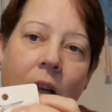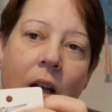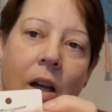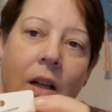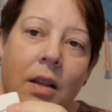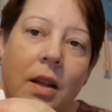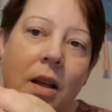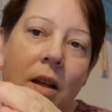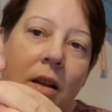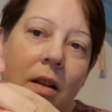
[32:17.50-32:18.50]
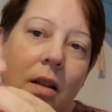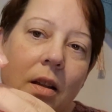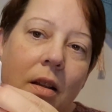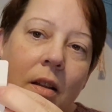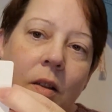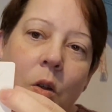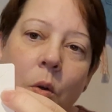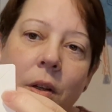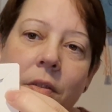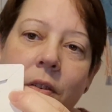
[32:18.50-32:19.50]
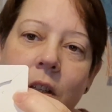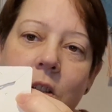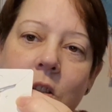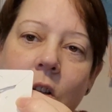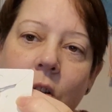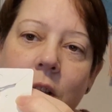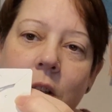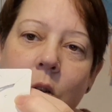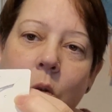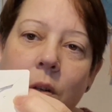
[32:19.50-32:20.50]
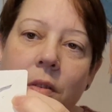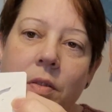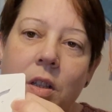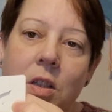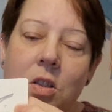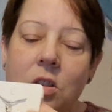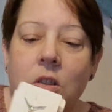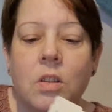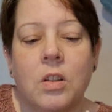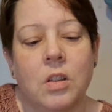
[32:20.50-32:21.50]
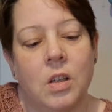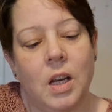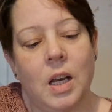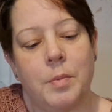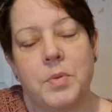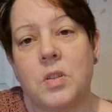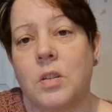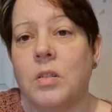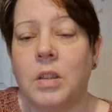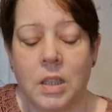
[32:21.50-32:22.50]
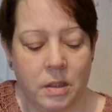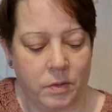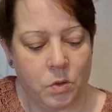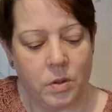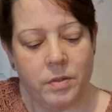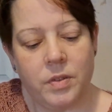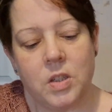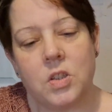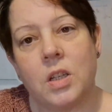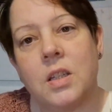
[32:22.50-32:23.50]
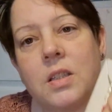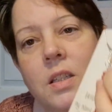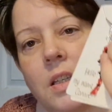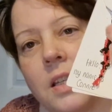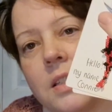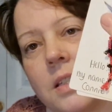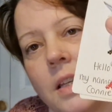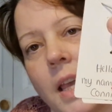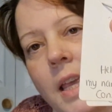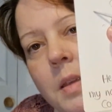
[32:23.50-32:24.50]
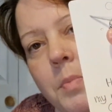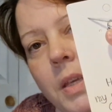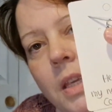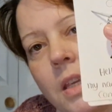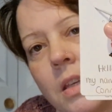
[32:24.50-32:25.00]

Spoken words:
And then the koi fish, Connie the koi fish. Absolutely love koi fish, and it's an AB